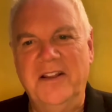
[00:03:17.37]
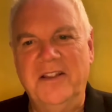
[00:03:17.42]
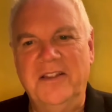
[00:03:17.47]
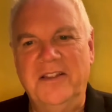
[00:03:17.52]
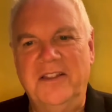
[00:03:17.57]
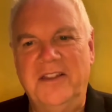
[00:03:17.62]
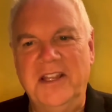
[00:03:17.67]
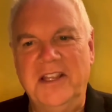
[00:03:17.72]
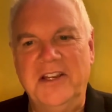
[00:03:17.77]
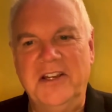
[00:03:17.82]

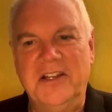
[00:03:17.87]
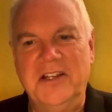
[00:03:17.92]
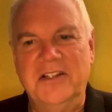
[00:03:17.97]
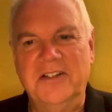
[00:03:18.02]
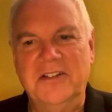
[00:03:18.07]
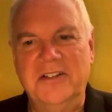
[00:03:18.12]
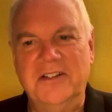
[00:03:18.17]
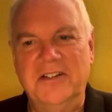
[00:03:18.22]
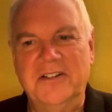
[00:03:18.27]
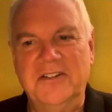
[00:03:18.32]
the
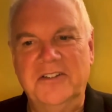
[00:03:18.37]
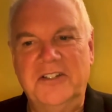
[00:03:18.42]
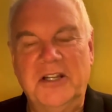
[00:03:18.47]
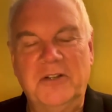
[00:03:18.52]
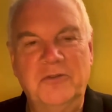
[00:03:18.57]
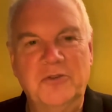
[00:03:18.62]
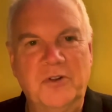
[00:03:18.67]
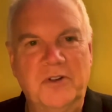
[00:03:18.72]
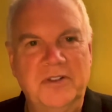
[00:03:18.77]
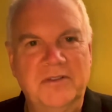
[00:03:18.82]

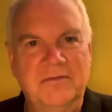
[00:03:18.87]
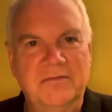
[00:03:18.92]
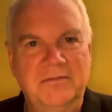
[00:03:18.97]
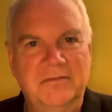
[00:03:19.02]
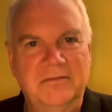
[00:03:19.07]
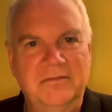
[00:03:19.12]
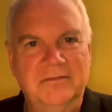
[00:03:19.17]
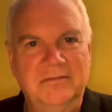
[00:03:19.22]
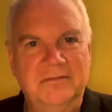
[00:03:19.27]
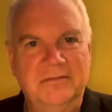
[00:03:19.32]
children
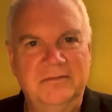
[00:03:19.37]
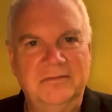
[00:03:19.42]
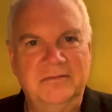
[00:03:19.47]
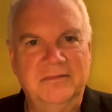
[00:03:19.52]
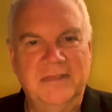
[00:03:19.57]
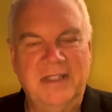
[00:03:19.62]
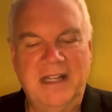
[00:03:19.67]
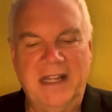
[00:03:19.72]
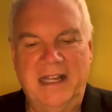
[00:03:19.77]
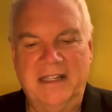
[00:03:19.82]

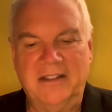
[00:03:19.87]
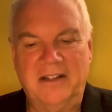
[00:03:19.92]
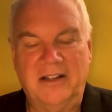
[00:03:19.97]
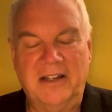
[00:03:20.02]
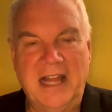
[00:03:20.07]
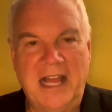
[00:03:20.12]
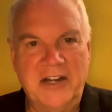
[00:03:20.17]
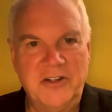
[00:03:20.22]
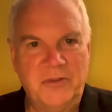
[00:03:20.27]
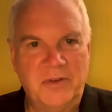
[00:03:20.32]
and
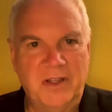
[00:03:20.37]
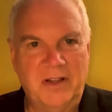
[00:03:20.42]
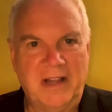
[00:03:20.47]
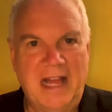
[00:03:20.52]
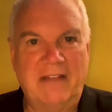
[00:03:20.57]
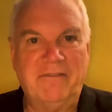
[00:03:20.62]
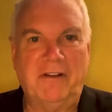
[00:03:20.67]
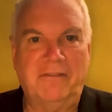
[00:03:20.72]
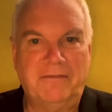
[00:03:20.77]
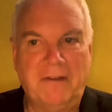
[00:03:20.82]
Galadriel
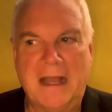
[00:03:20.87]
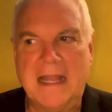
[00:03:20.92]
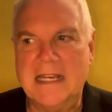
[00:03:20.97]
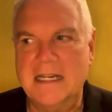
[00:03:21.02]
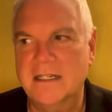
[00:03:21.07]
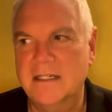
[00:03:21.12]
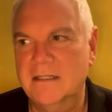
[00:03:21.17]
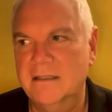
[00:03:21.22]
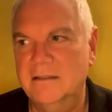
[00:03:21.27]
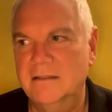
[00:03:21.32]
have a
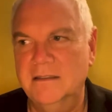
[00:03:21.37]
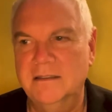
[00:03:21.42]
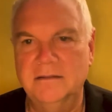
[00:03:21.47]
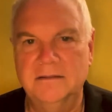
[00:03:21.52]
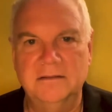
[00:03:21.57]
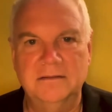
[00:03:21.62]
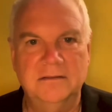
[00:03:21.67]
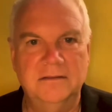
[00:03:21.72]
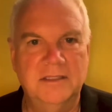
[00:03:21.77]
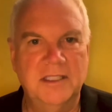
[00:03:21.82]
fight
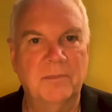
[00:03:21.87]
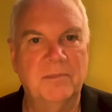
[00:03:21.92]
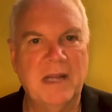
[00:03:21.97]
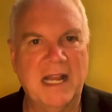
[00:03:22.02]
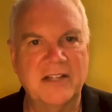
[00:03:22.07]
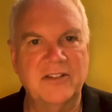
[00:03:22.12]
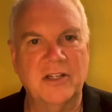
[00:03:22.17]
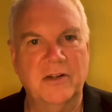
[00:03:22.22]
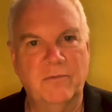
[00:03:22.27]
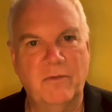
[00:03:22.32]
in the
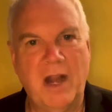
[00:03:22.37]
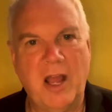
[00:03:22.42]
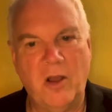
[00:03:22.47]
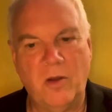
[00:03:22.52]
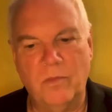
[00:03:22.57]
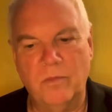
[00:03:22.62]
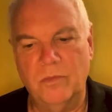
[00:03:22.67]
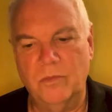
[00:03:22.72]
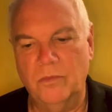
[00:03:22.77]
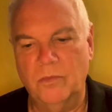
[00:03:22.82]
Blessed
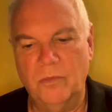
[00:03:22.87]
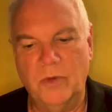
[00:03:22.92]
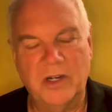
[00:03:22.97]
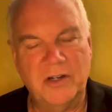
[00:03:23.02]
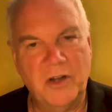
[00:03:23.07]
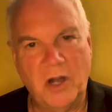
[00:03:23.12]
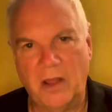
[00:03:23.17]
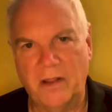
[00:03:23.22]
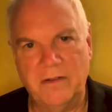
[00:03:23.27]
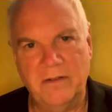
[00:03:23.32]
Realm, where
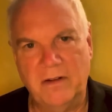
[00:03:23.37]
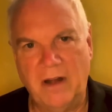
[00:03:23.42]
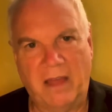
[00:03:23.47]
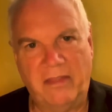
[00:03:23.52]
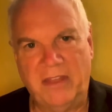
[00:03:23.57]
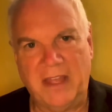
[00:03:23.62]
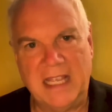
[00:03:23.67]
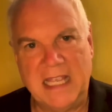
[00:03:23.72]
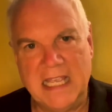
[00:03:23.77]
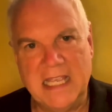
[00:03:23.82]

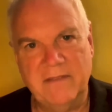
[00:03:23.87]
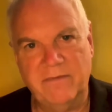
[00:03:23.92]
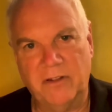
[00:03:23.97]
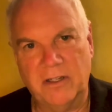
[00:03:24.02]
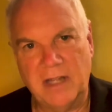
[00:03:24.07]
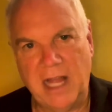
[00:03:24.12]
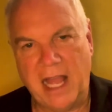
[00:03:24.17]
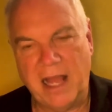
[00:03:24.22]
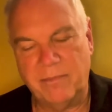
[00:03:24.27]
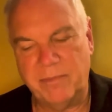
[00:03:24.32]
nothing
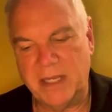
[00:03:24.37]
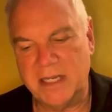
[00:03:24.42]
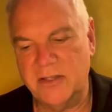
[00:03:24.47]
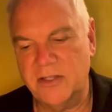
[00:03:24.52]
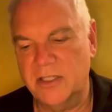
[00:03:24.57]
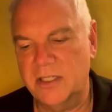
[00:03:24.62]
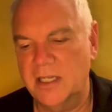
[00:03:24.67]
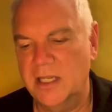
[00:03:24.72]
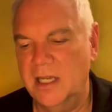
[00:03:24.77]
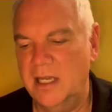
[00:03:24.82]
evil
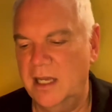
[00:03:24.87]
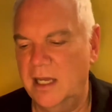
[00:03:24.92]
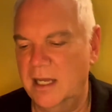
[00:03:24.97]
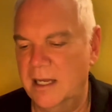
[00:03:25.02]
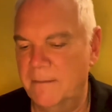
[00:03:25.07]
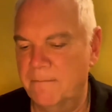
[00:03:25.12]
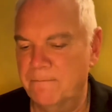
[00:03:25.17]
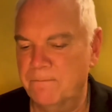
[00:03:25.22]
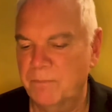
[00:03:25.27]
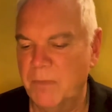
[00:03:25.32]
happens,
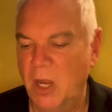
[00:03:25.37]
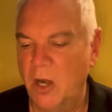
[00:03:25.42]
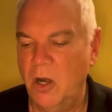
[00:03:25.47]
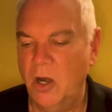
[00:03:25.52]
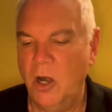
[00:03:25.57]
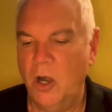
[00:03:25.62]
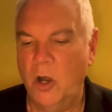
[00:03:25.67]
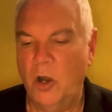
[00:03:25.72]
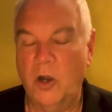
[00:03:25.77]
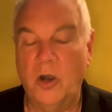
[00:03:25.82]

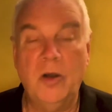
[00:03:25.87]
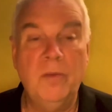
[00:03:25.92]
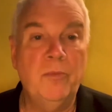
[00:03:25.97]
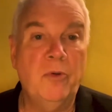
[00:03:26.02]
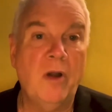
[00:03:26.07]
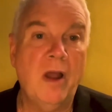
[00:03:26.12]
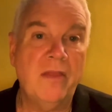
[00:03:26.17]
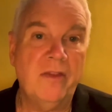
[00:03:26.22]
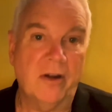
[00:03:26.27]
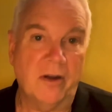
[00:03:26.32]
her
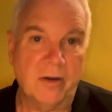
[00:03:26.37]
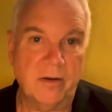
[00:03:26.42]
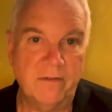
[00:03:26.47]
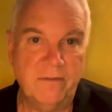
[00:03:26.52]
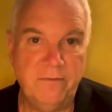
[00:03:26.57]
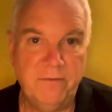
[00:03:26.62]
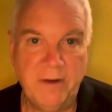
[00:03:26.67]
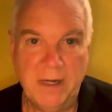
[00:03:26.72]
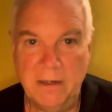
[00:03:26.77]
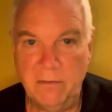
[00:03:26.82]
brother
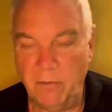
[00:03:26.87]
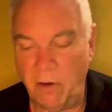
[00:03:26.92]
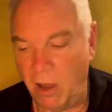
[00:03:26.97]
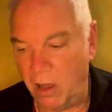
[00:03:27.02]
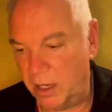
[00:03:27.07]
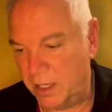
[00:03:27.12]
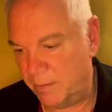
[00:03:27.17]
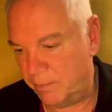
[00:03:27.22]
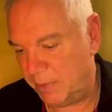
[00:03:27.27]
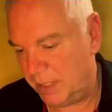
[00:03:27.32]

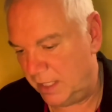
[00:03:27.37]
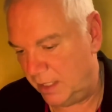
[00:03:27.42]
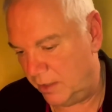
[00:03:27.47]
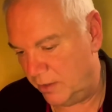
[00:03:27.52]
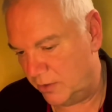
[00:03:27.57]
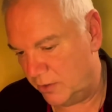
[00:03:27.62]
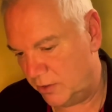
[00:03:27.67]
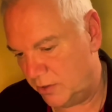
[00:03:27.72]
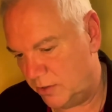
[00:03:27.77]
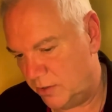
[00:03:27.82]
Finrod
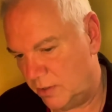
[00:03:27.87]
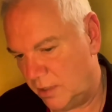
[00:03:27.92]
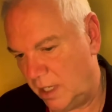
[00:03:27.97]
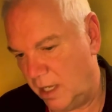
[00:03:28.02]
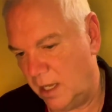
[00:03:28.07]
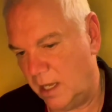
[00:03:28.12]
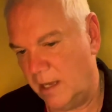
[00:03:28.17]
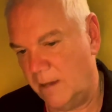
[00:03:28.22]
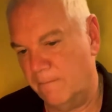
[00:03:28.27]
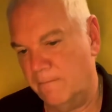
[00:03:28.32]
appears.
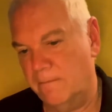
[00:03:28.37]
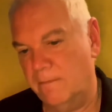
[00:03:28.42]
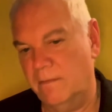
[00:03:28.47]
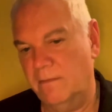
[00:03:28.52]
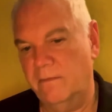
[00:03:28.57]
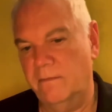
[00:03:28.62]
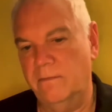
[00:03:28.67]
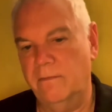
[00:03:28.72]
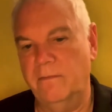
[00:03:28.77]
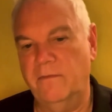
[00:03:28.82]

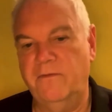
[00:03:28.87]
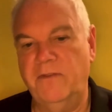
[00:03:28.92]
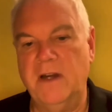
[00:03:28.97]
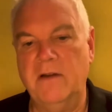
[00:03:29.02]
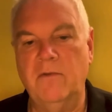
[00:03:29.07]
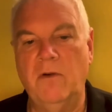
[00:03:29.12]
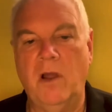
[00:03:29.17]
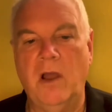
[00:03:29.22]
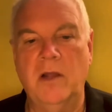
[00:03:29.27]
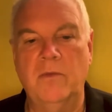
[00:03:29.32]

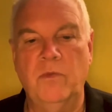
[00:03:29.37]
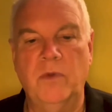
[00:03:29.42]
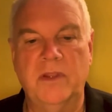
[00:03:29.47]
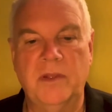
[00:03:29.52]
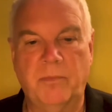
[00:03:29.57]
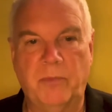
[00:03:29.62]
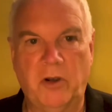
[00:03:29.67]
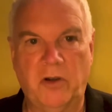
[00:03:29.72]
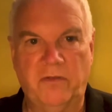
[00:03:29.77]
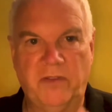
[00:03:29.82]
Finrod with the
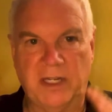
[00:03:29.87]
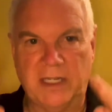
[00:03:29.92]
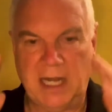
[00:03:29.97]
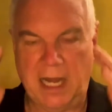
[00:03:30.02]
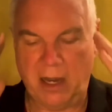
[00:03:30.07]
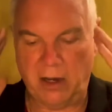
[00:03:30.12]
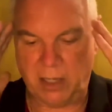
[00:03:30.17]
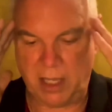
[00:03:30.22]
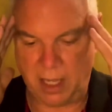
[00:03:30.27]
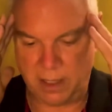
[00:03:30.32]
perfect
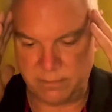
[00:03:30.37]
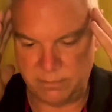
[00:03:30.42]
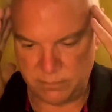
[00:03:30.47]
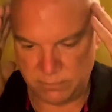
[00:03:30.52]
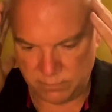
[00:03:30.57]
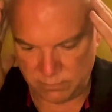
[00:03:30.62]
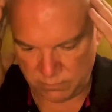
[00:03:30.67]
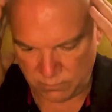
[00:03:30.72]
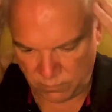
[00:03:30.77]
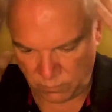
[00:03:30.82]
haircut.
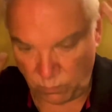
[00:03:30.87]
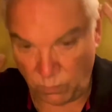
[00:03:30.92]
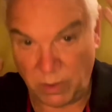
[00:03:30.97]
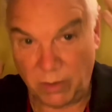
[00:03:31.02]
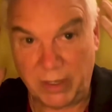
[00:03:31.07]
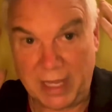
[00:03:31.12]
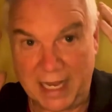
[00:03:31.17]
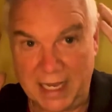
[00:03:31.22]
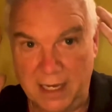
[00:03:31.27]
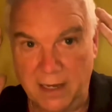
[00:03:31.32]
We'll
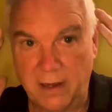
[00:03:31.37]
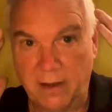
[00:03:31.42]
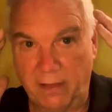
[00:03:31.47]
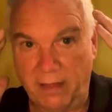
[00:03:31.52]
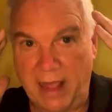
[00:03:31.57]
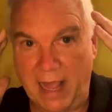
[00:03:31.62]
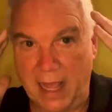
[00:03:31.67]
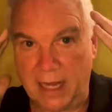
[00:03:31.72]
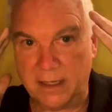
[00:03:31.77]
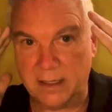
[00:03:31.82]
get into
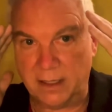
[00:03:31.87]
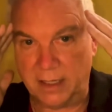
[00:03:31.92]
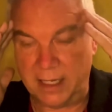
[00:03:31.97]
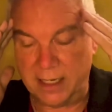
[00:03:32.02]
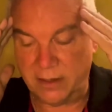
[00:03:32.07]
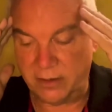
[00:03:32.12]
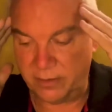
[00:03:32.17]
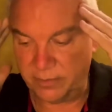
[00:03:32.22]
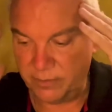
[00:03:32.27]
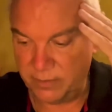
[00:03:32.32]
that
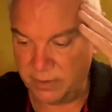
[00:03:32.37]
later.